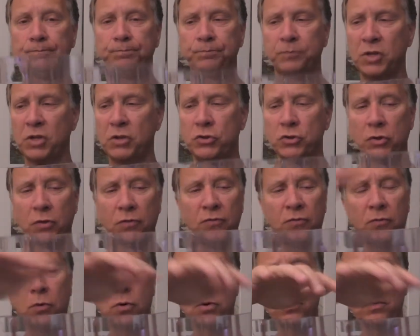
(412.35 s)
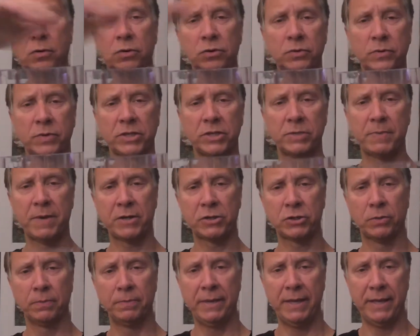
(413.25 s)
you drill 4 holes with a
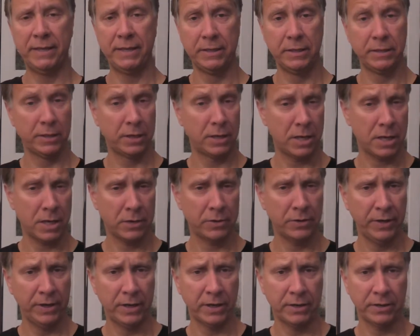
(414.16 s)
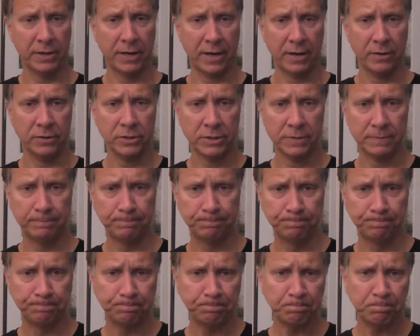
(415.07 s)
special bit into the concrete on your house,
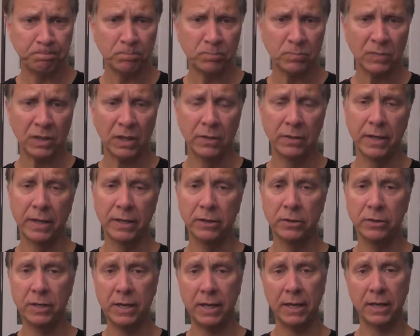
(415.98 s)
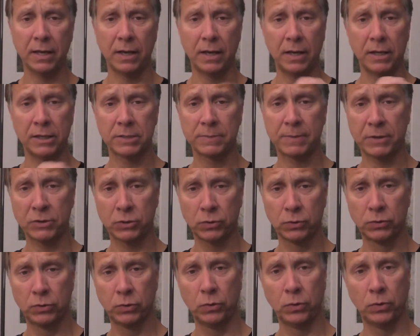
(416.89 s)
and then you take a special
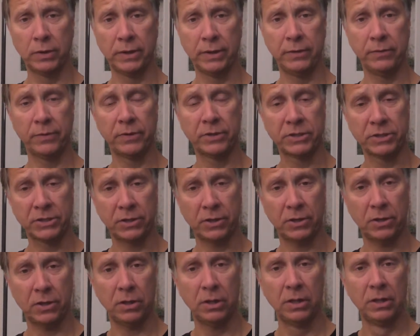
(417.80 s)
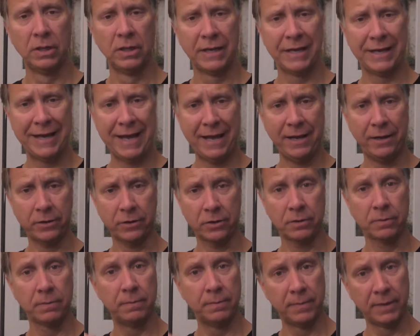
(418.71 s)
tool and you install an
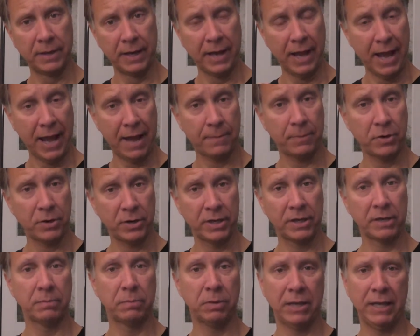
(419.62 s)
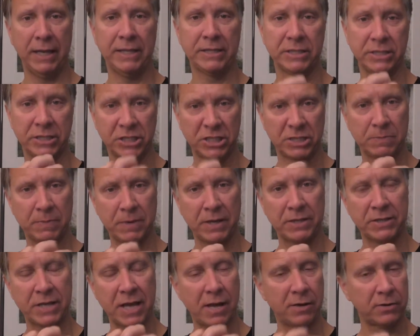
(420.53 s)
anchor and you hammer it into place, and it
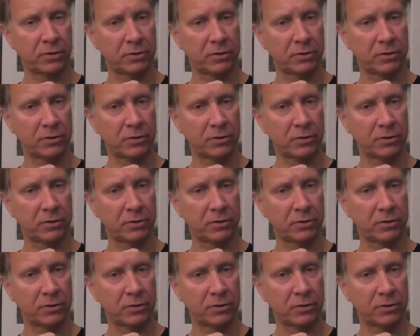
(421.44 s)
spreads out and